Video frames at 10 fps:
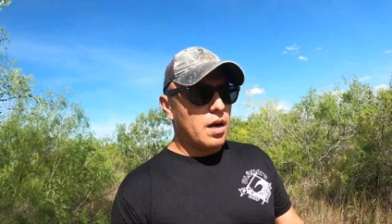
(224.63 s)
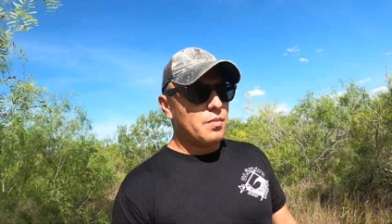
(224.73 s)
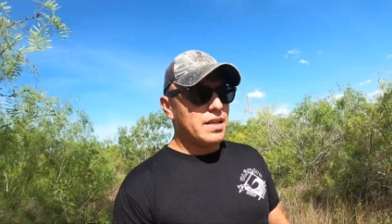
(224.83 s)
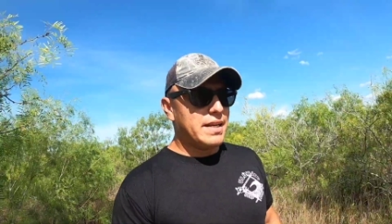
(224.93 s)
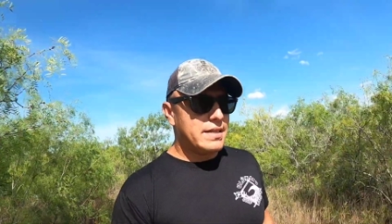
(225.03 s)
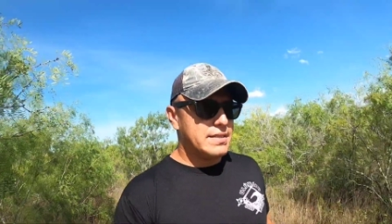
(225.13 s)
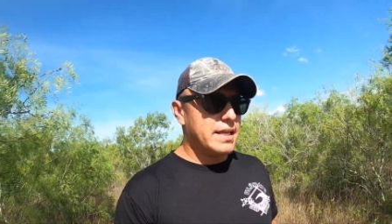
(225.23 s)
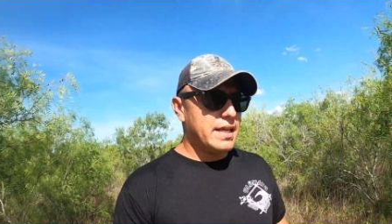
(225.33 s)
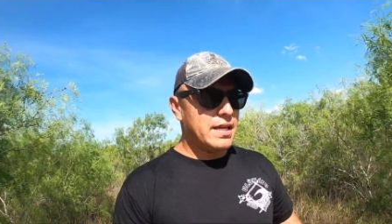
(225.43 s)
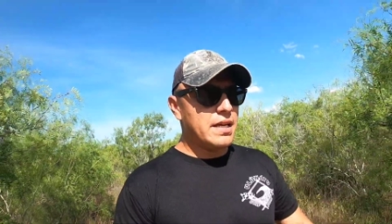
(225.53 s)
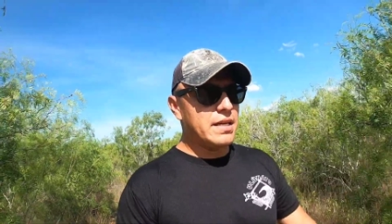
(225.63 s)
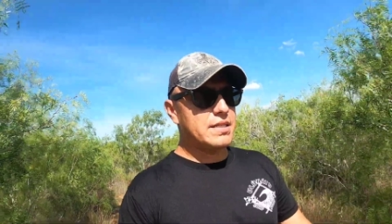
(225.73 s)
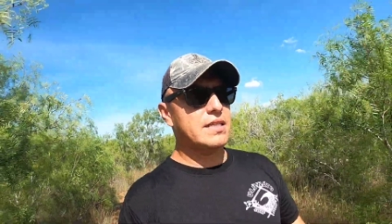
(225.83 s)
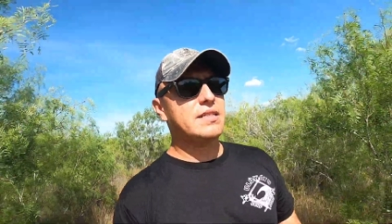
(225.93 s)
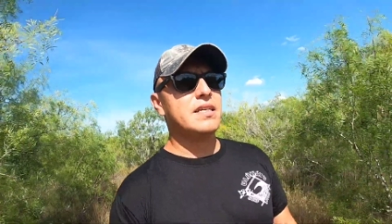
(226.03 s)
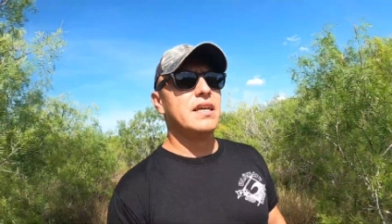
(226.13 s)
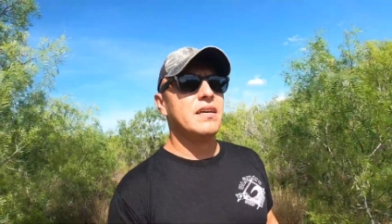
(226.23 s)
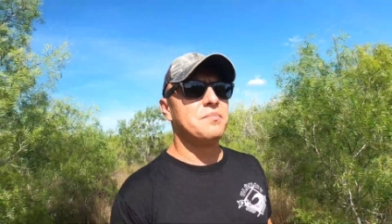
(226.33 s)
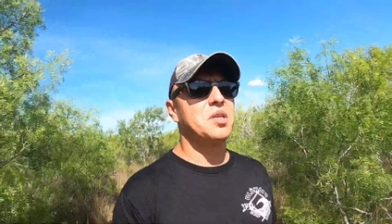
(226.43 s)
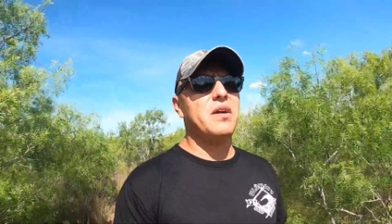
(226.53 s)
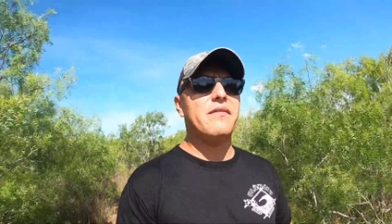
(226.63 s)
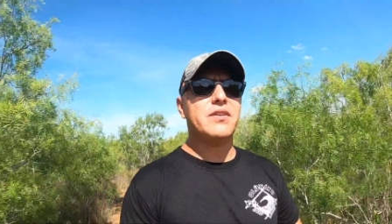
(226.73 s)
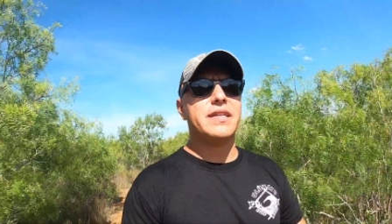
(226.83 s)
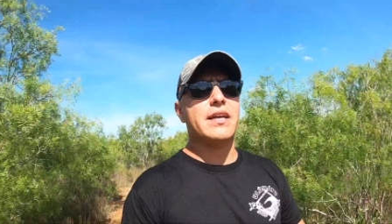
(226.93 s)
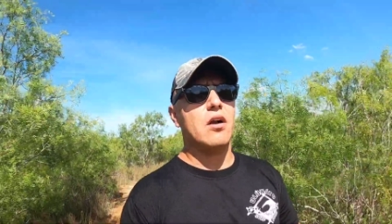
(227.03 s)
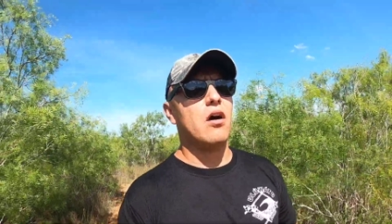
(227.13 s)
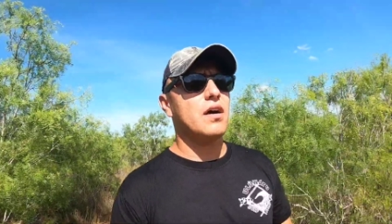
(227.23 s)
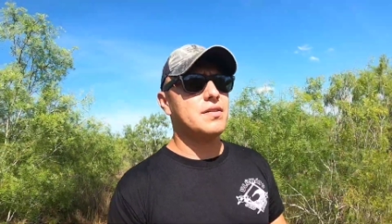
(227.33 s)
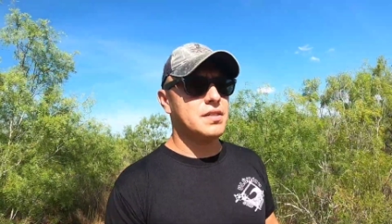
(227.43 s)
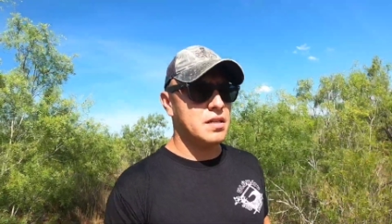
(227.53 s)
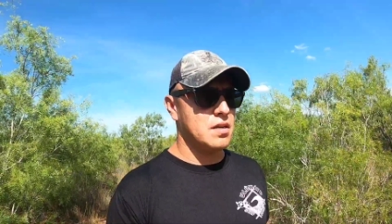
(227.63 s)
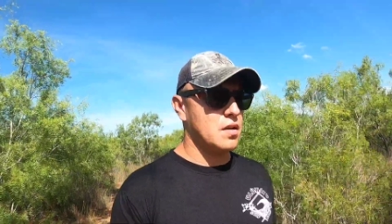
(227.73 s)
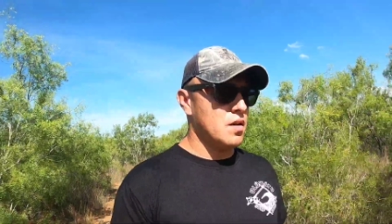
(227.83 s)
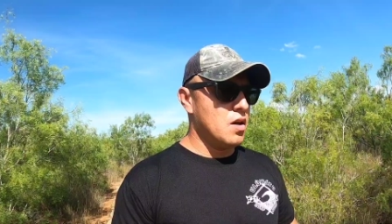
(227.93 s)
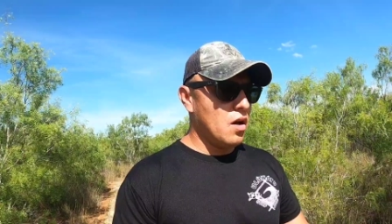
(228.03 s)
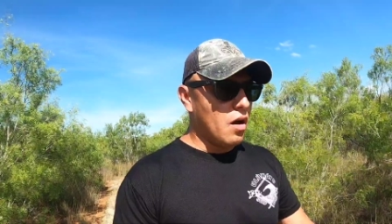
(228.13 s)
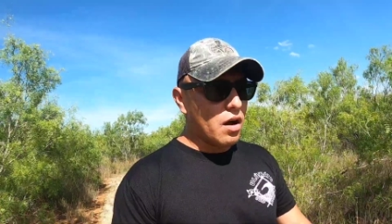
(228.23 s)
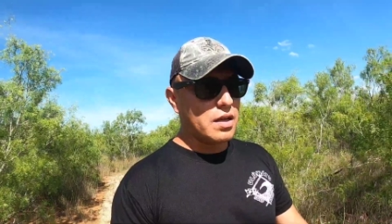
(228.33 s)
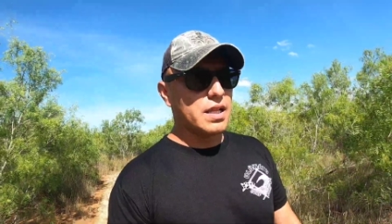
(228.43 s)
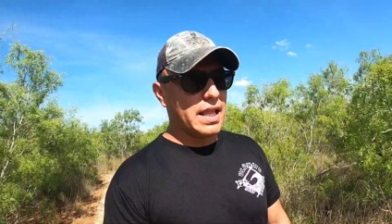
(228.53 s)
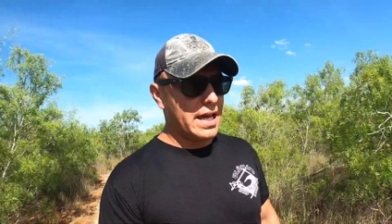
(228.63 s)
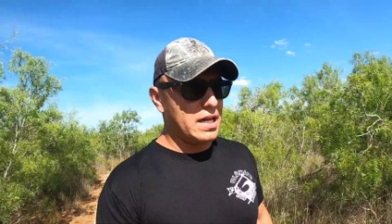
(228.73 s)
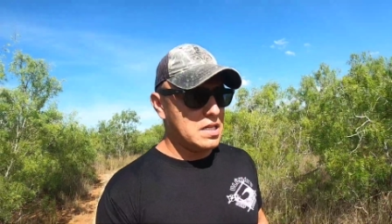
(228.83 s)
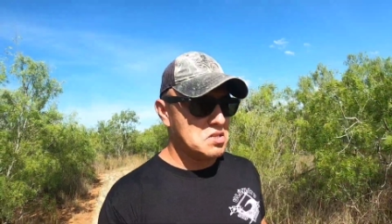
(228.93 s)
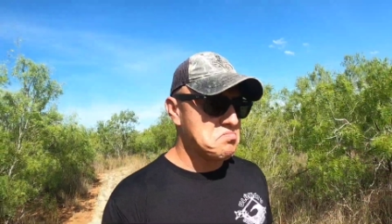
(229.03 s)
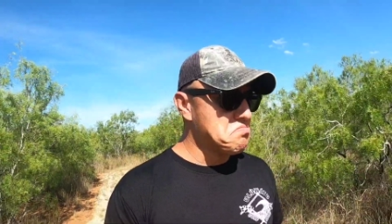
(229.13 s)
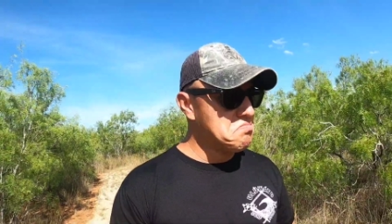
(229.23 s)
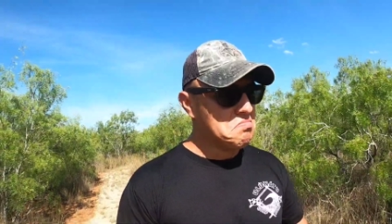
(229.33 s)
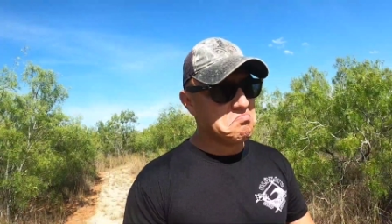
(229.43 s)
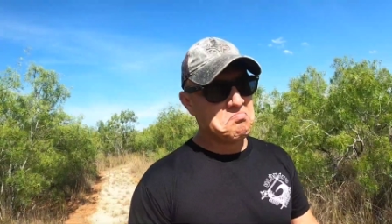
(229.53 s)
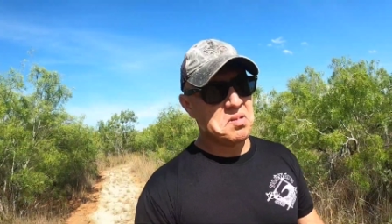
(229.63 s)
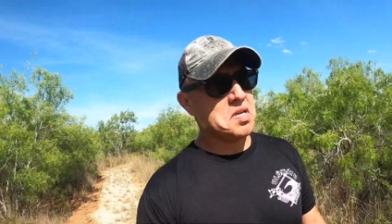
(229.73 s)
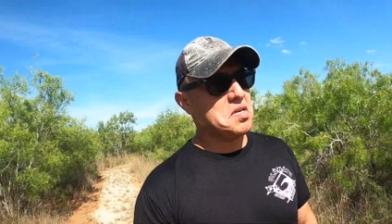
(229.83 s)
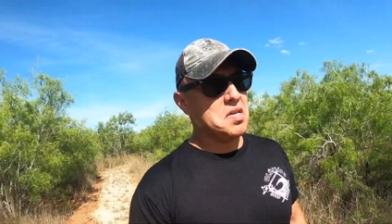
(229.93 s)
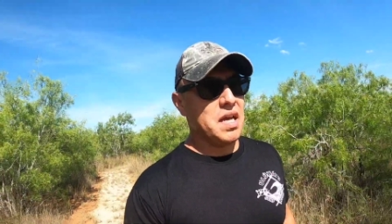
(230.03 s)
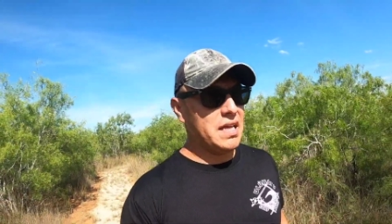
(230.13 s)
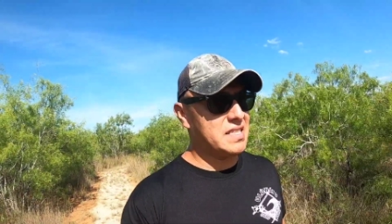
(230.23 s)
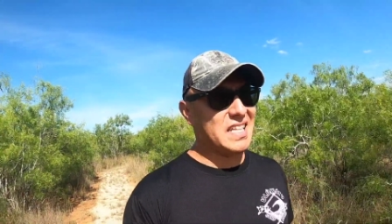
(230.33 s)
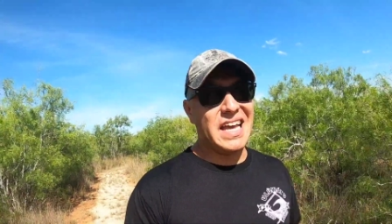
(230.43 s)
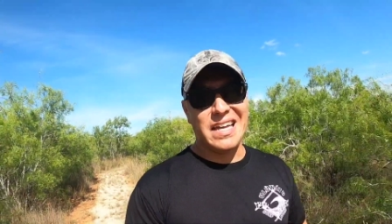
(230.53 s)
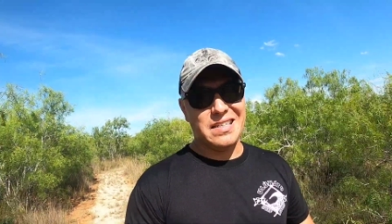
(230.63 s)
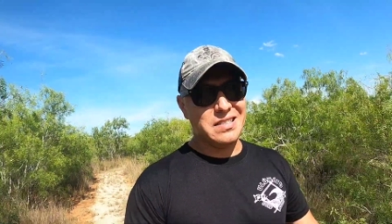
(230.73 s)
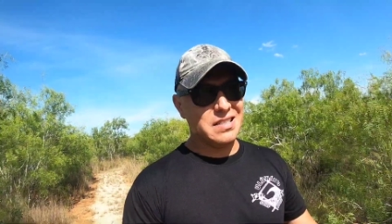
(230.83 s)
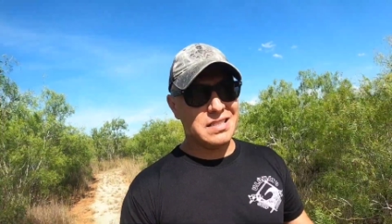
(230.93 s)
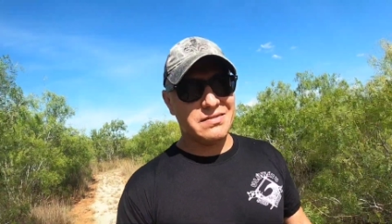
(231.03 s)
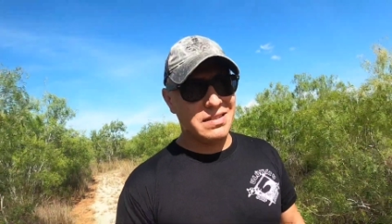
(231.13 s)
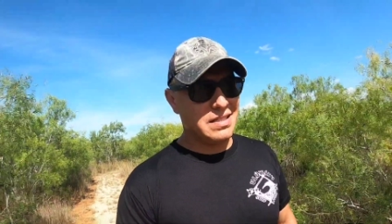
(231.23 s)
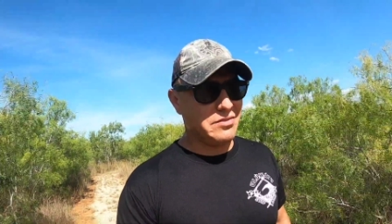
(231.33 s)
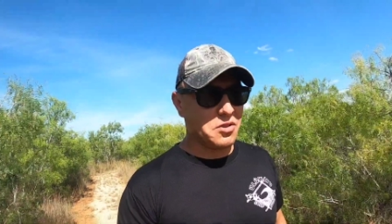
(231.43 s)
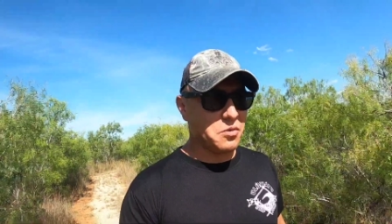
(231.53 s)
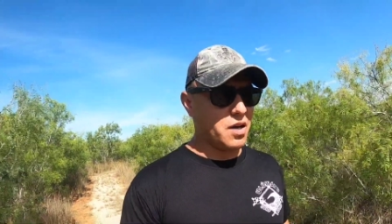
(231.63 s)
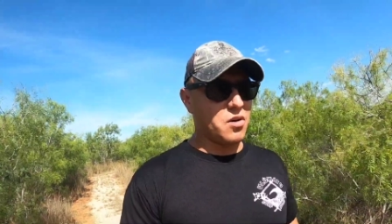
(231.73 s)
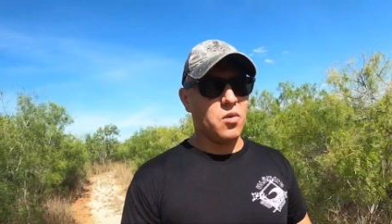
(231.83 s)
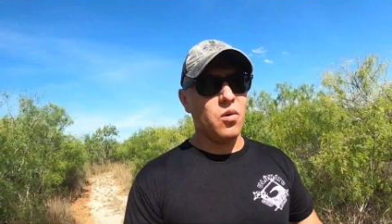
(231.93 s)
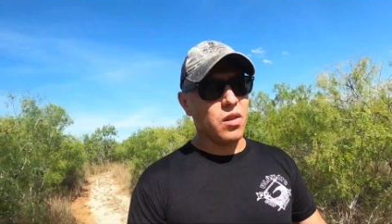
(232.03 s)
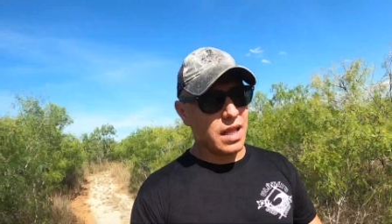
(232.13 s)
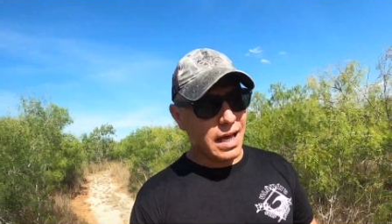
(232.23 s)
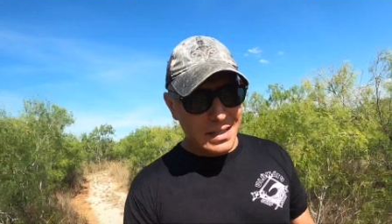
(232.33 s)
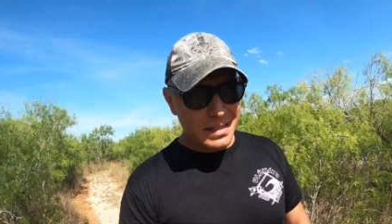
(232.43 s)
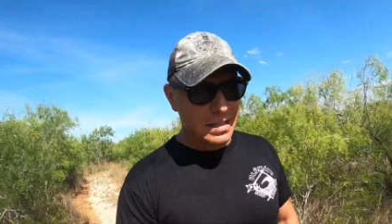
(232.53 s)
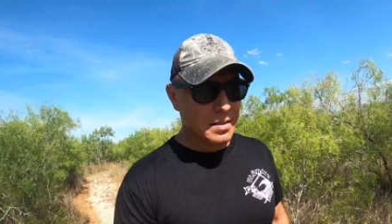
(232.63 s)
um, the next thing just you know everyday cost on land, it's land. It doesn't really require a whole lot.